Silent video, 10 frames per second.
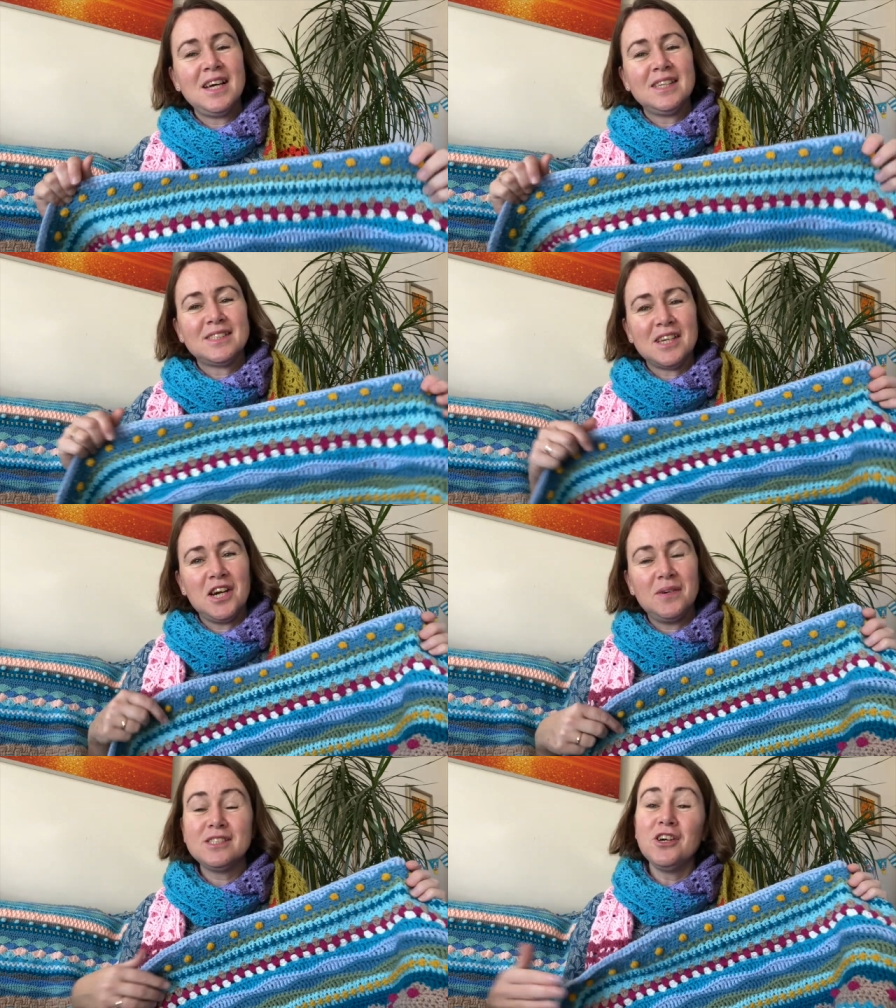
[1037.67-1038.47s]

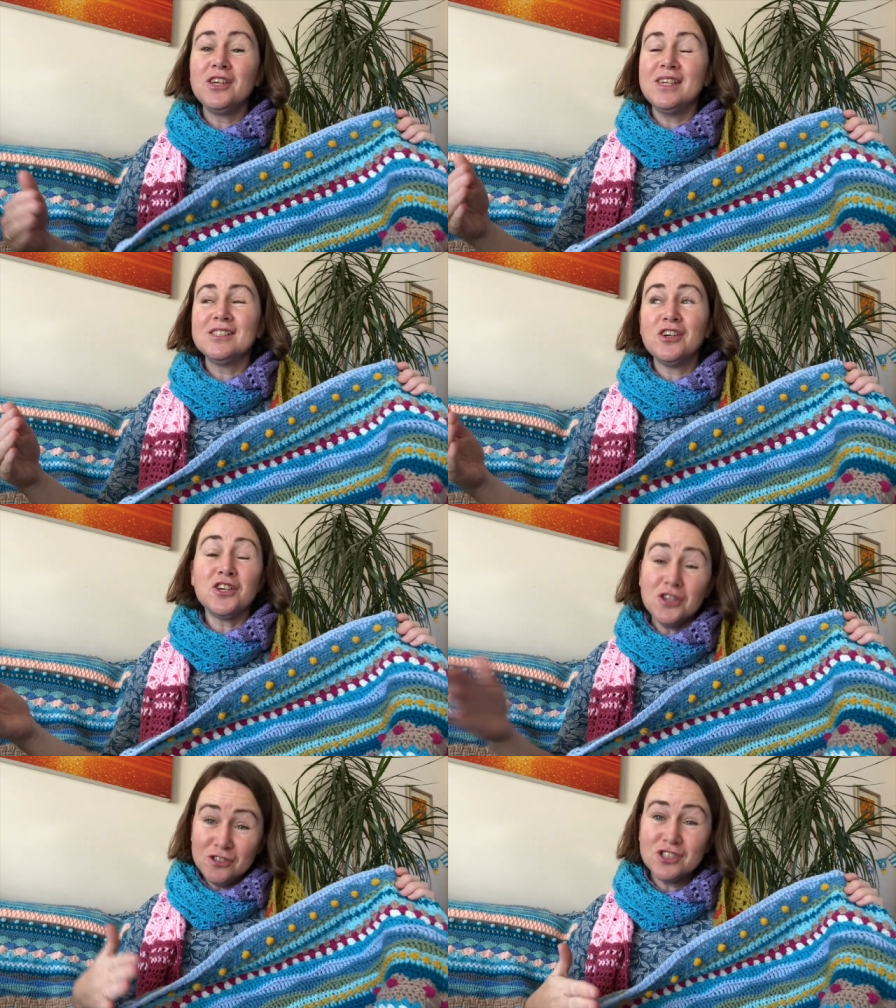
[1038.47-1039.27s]
So it's not
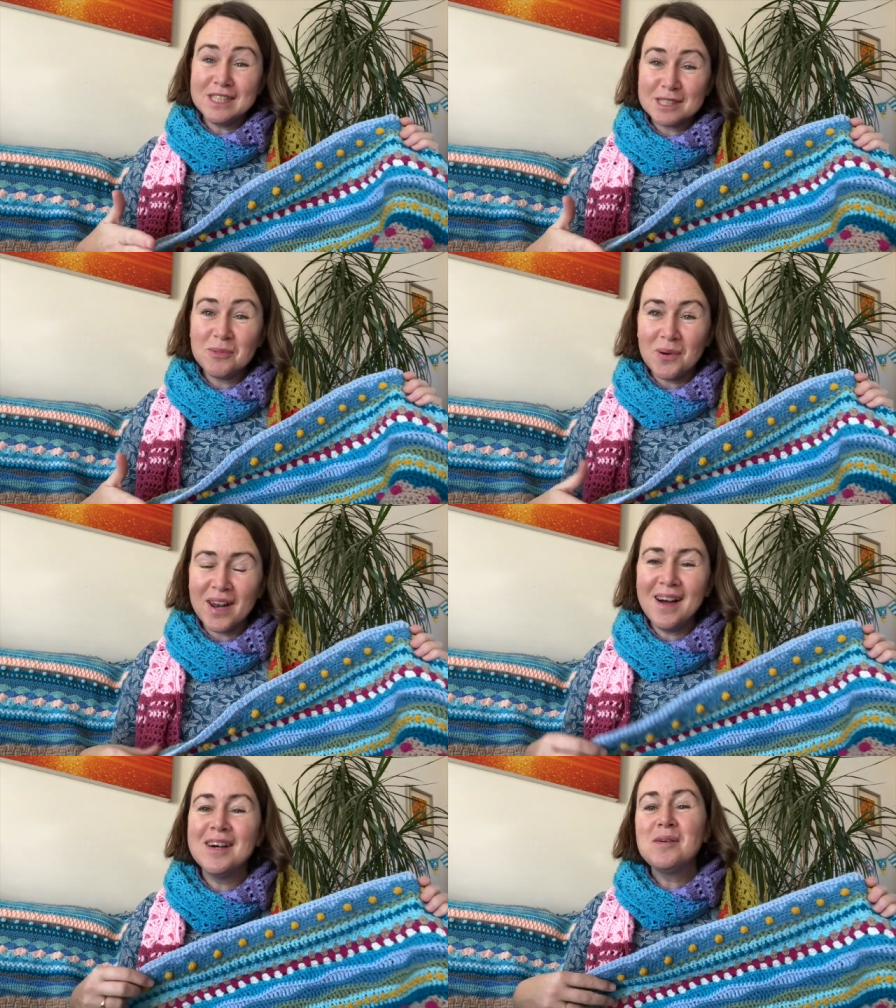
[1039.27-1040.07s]
hugely
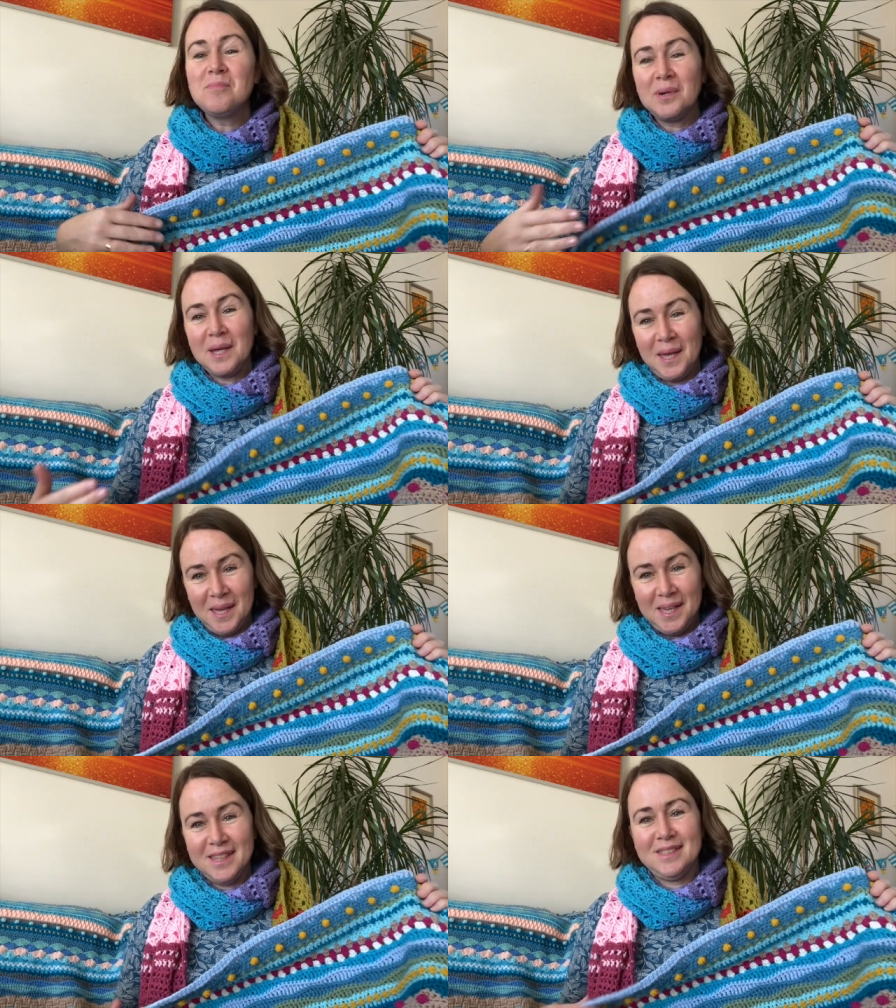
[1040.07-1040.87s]
smaller, but it
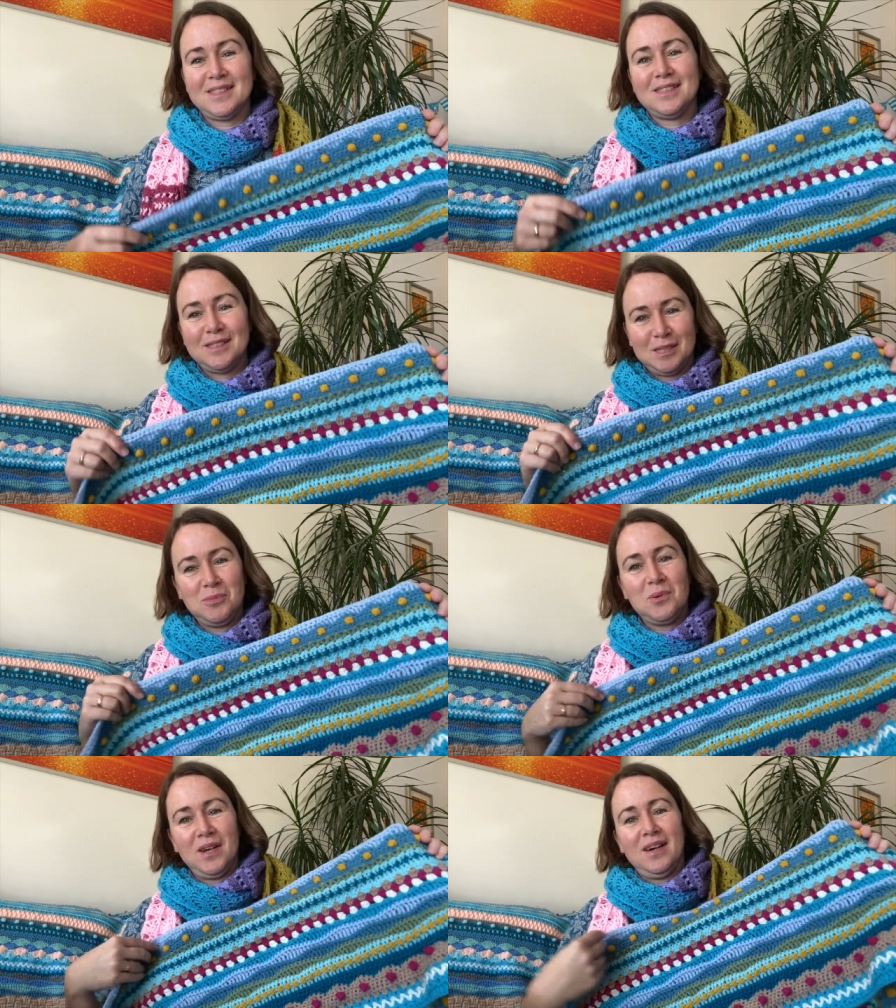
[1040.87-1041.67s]
is
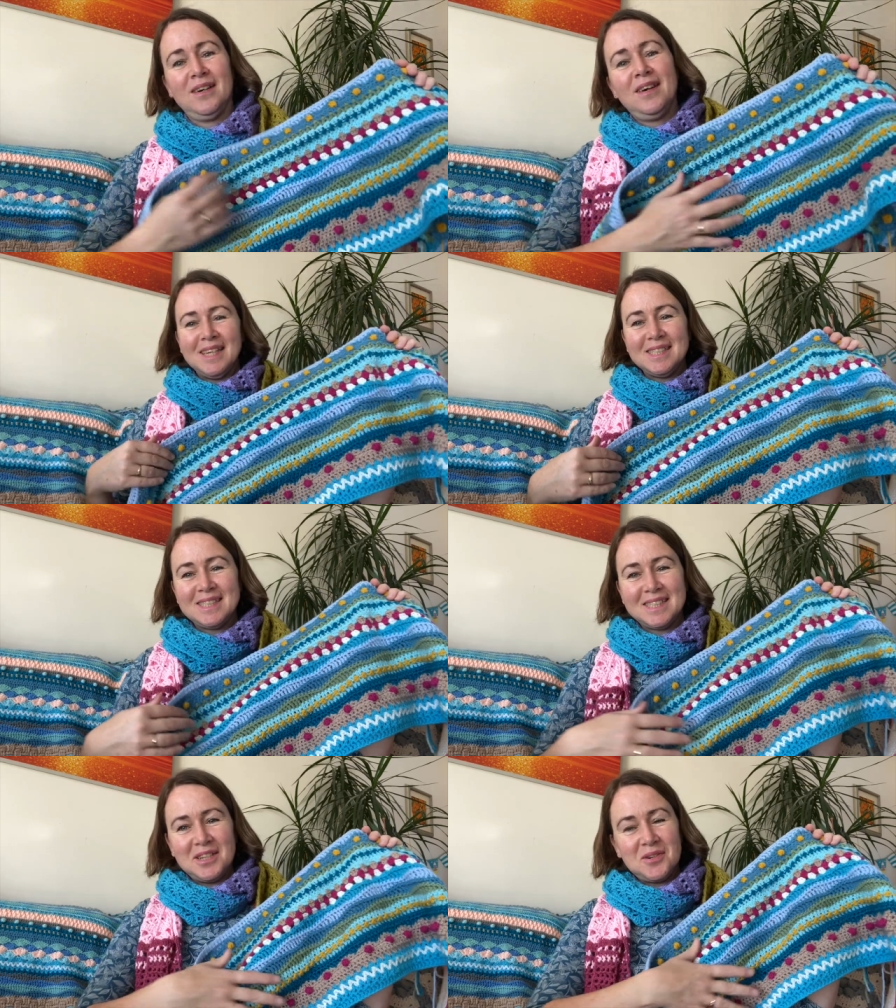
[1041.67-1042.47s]
smaller.
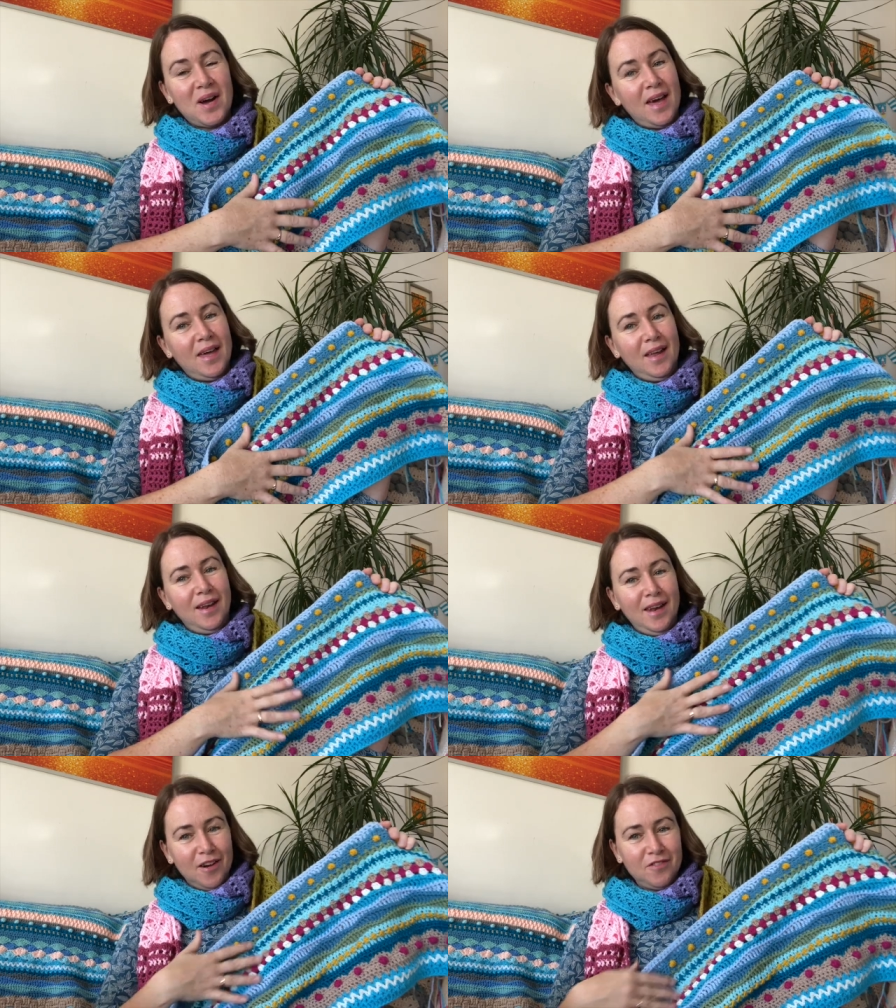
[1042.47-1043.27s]
Still a
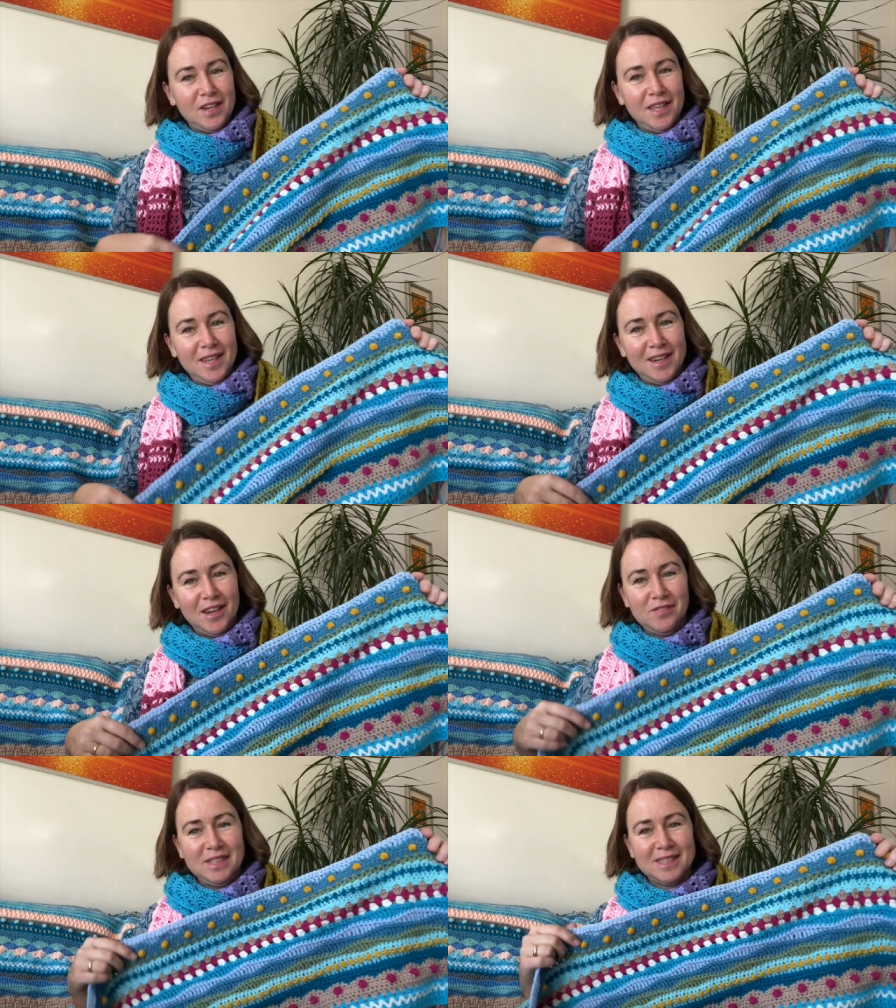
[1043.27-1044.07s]
lovely,
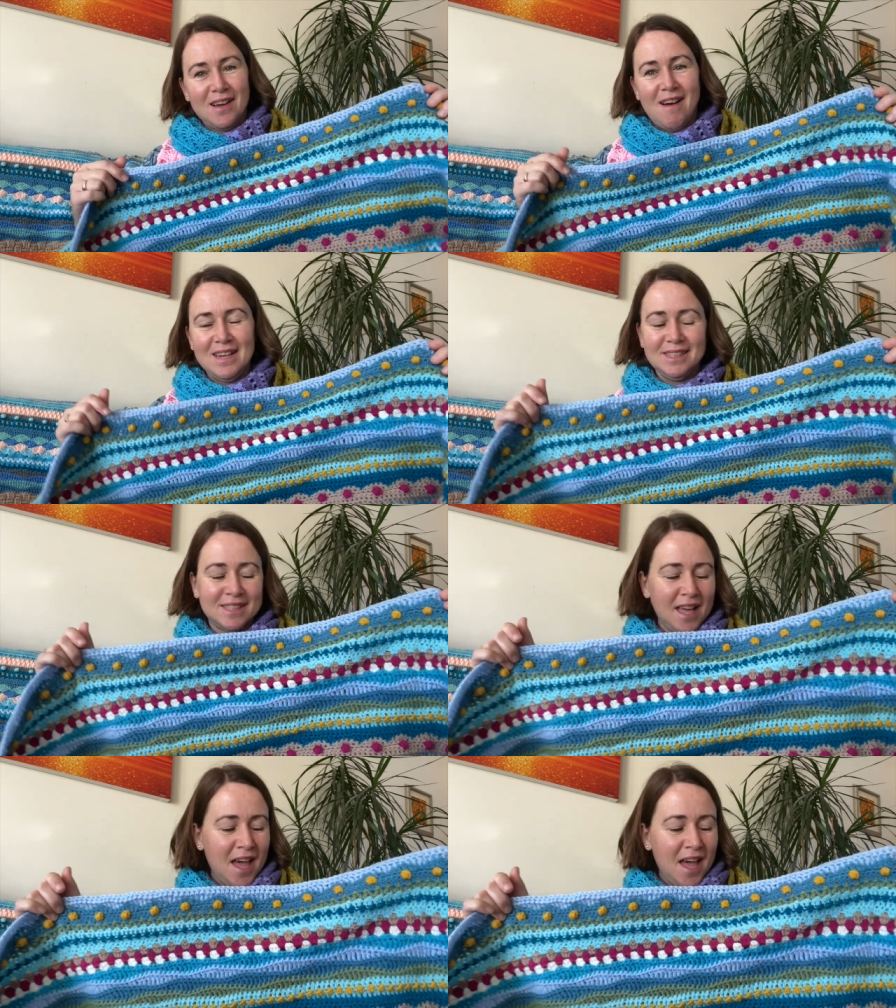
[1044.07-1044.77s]
lovely size.